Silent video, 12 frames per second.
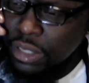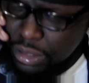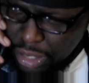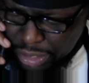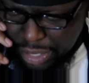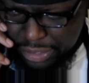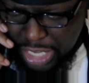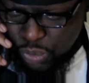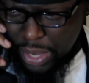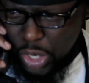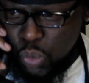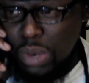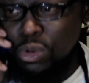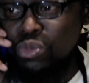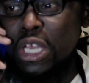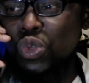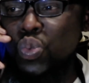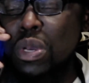Yeah, that's why the women
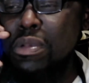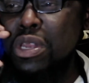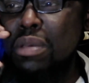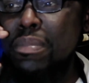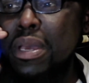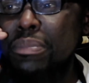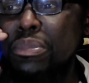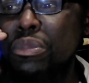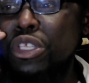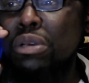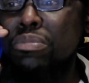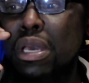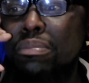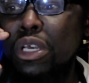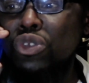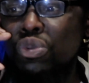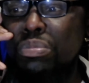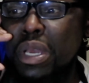mess with women and some men
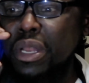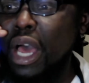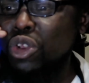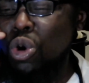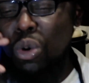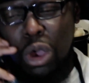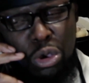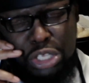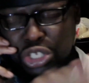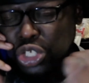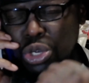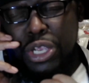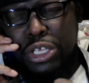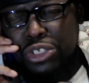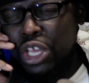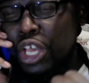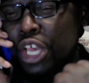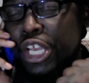mess with men. I know, Uncle, it's serious.
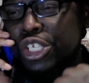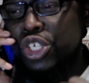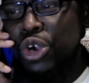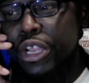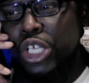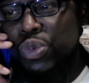It's serious.